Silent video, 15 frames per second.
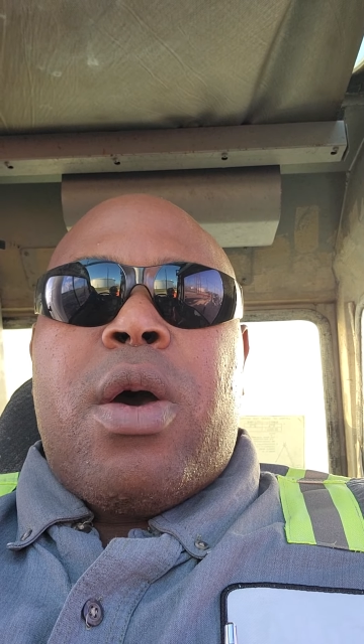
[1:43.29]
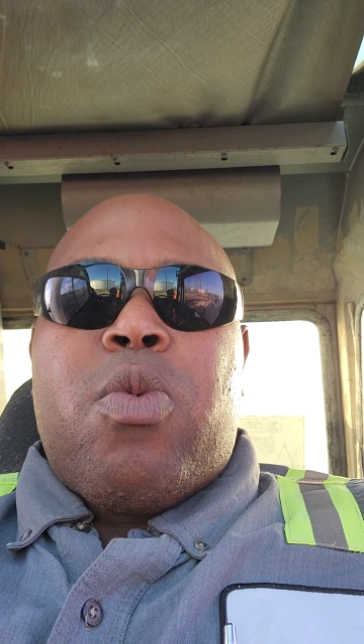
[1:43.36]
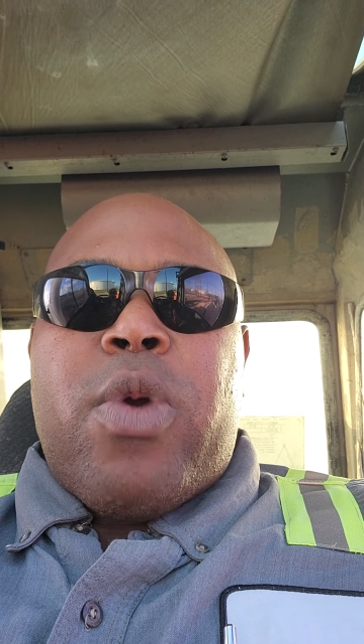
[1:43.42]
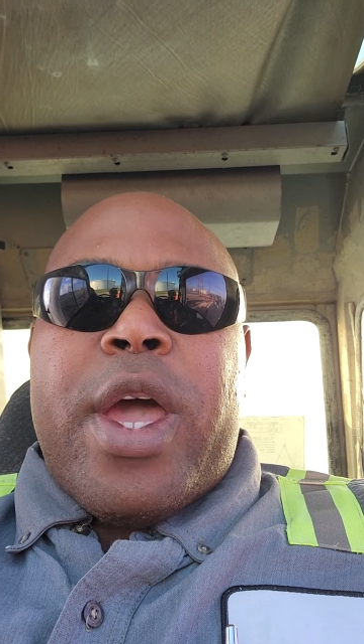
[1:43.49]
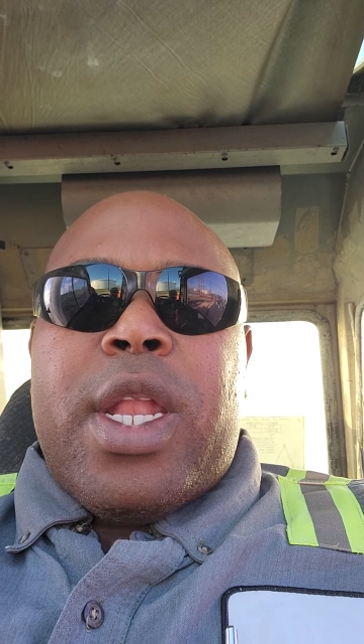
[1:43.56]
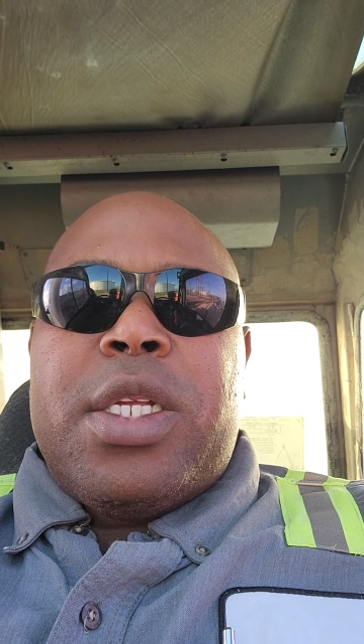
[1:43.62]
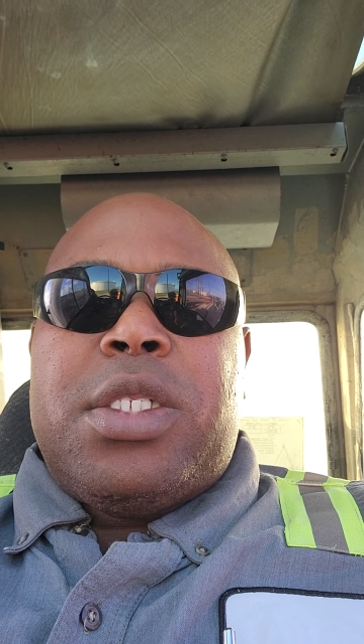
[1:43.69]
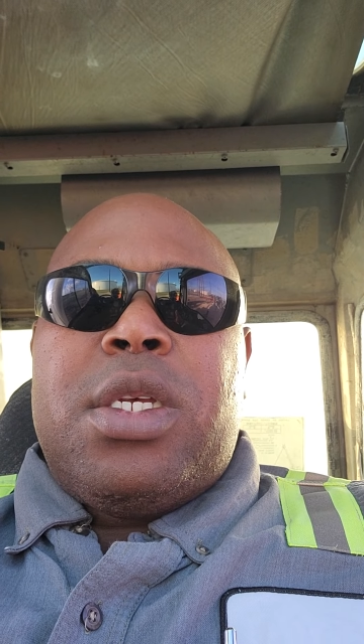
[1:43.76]

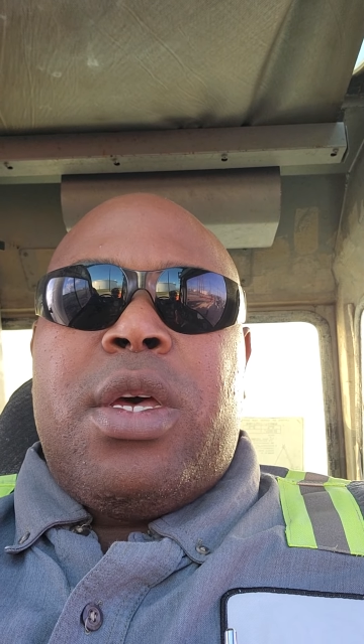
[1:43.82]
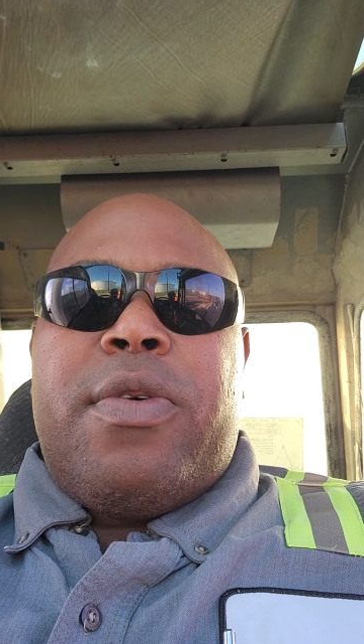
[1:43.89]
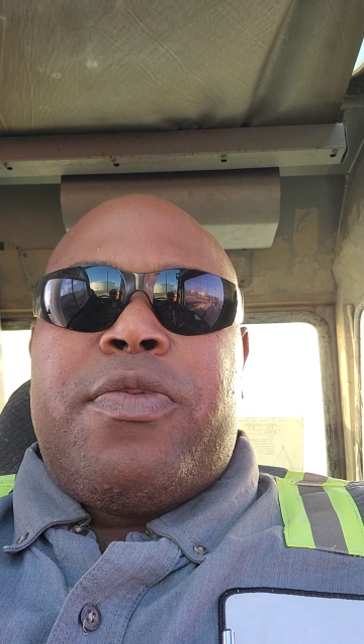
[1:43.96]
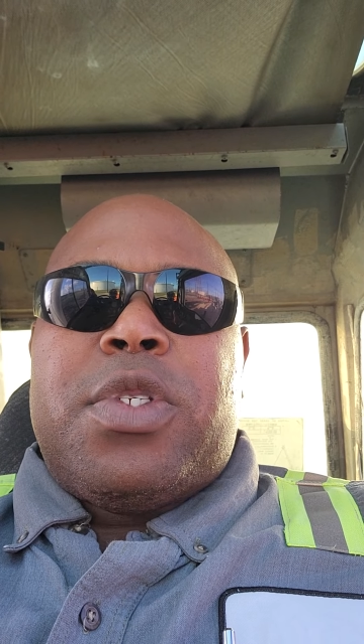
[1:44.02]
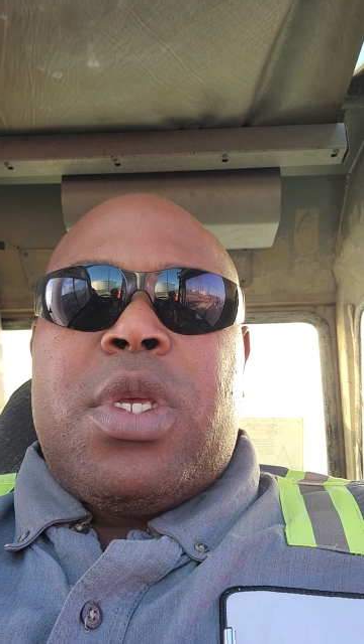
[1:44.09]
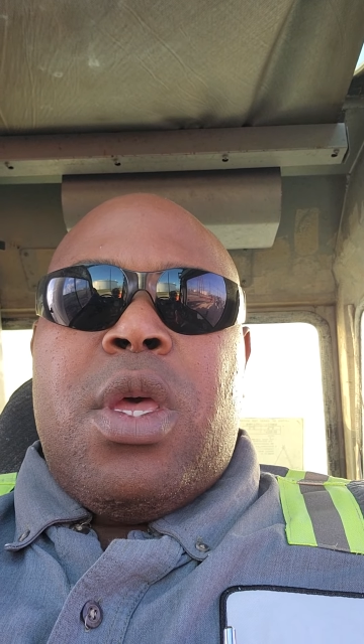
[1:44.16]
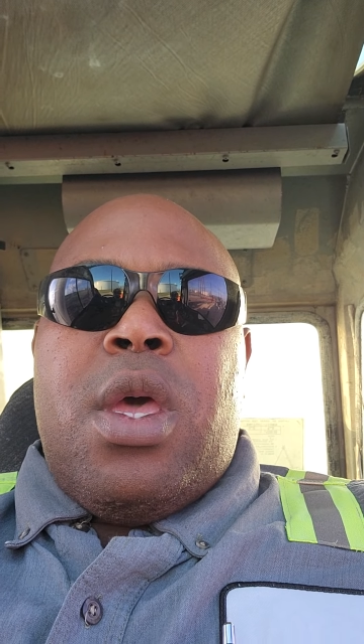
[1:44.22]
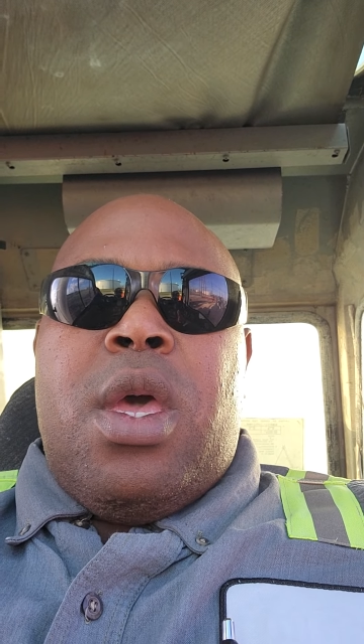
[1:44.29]

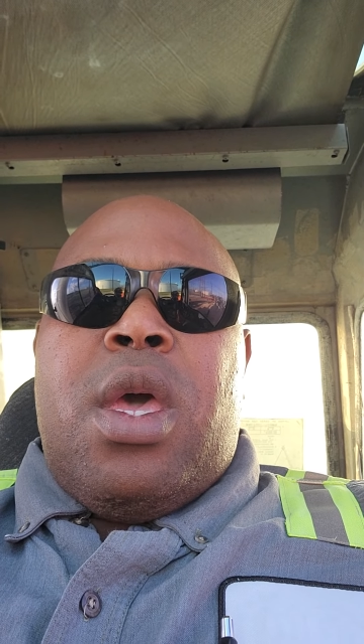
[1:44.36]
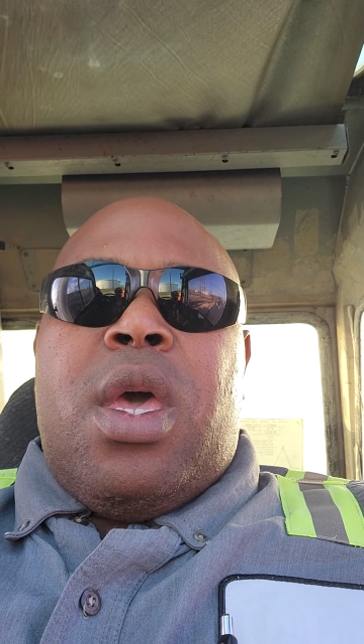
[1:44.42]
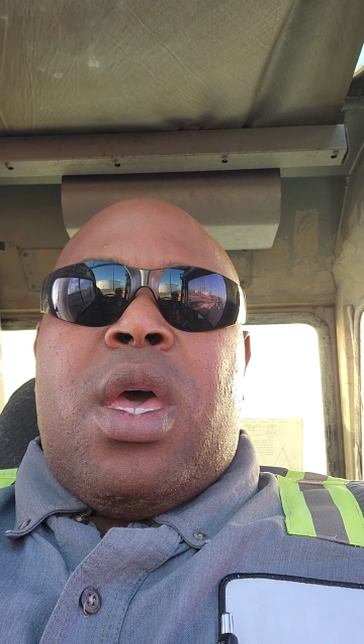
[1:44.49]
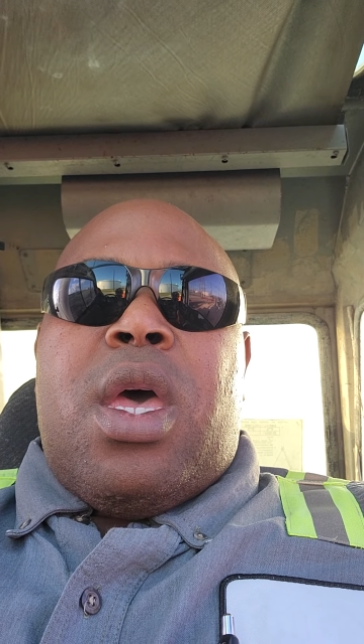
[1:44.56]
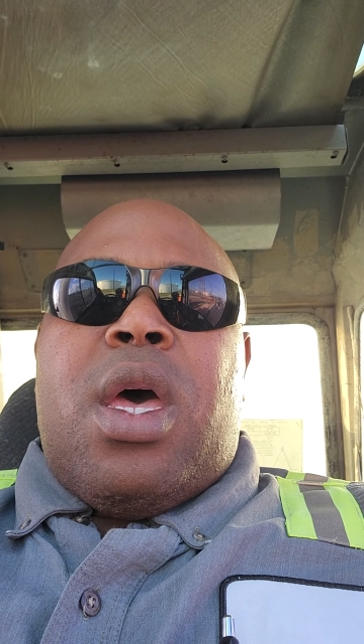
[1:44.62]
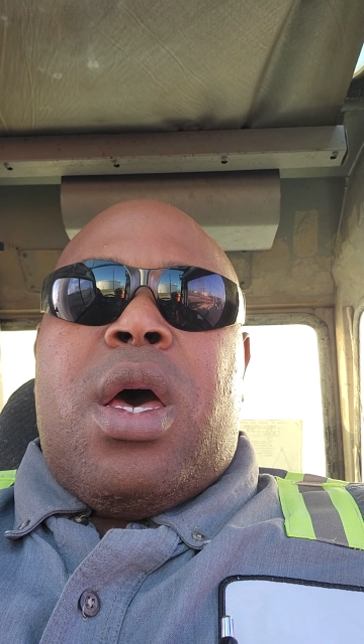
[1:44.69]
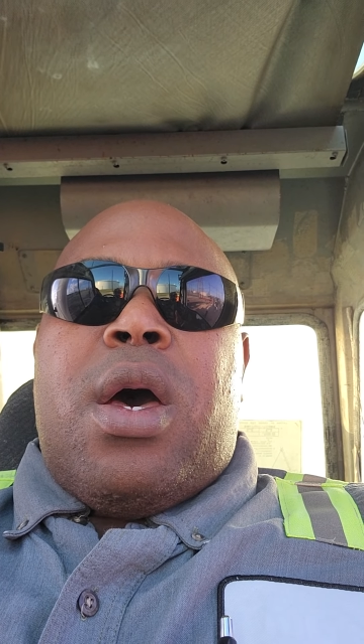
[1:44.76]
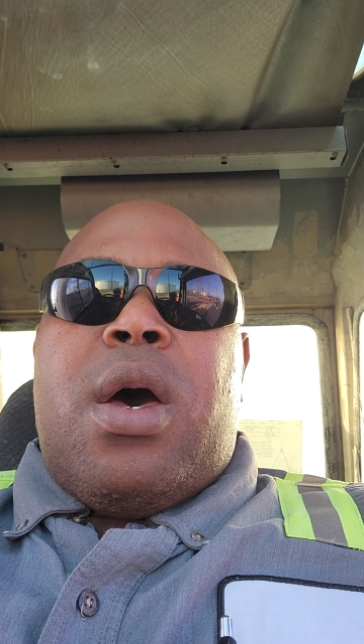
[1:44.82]
relatives.
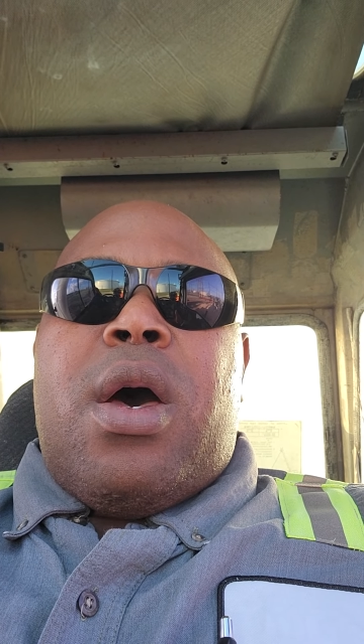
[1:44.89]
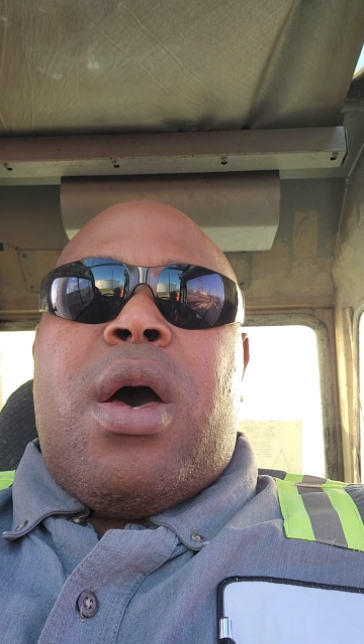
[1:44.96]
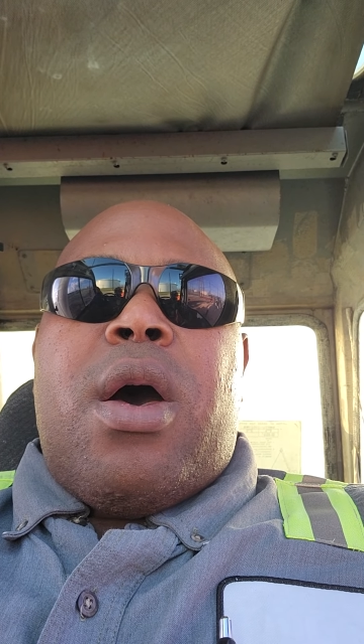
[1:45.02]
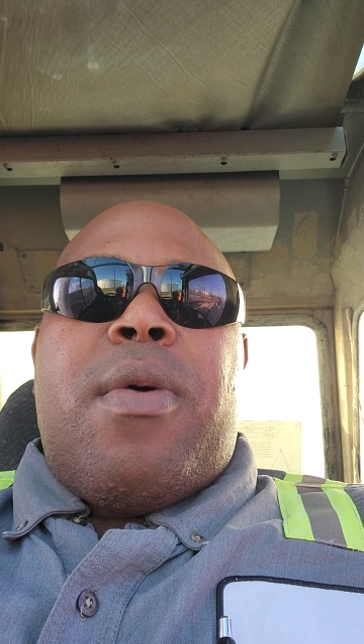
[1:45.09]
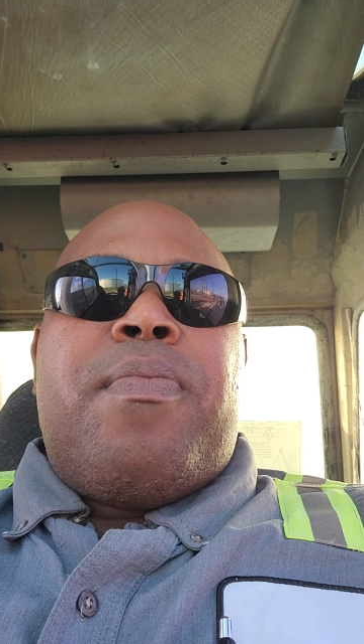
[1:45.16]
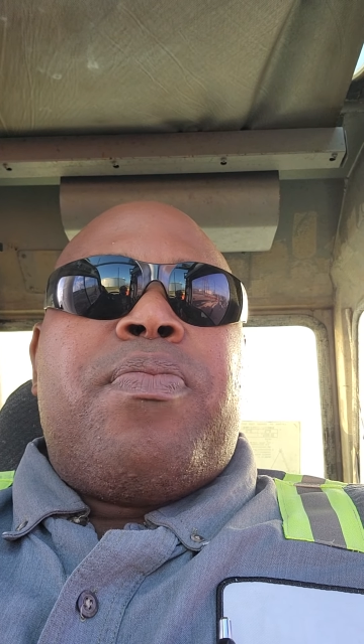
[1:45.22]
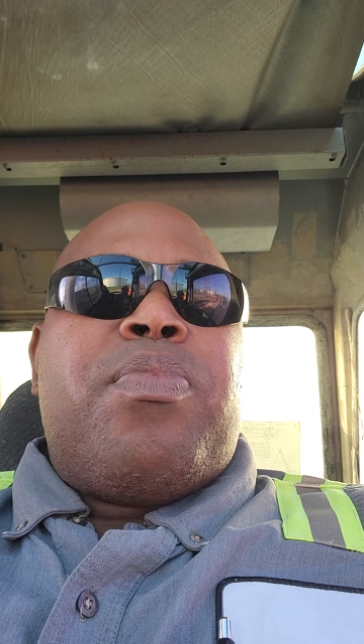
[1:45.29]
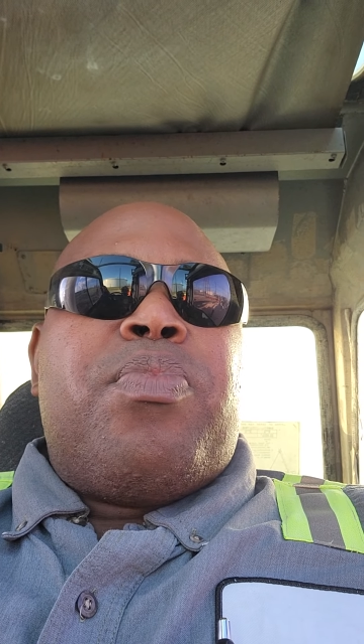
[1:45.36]

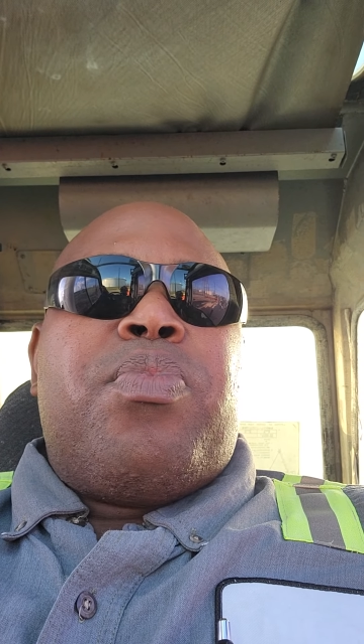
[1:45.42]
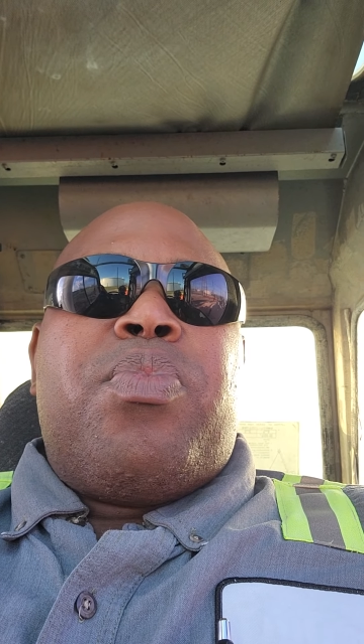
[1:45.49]
Um,